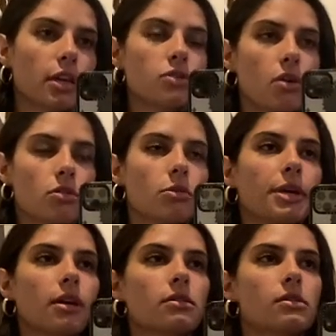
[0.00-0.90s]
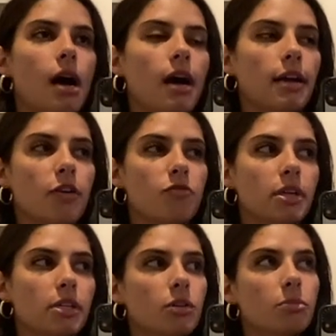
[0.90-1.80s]
It's also because I have
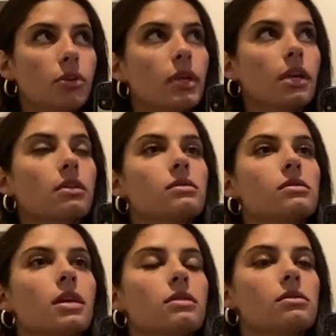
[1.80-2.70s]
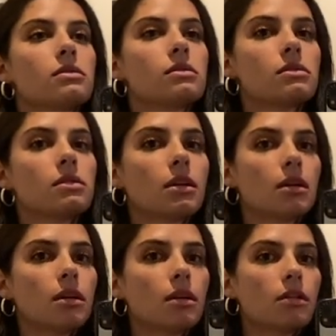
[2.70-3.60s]
been commuting since
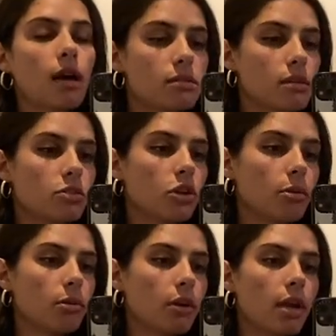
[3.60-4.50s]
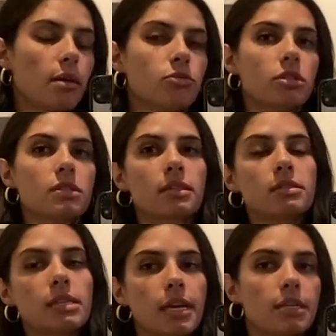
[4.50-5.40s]
last October, and I'm just like
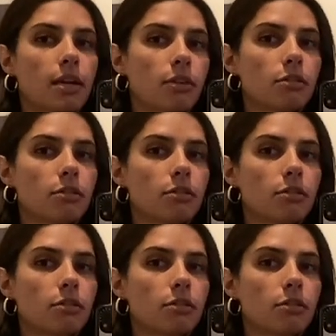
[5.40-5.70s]
sitting down on the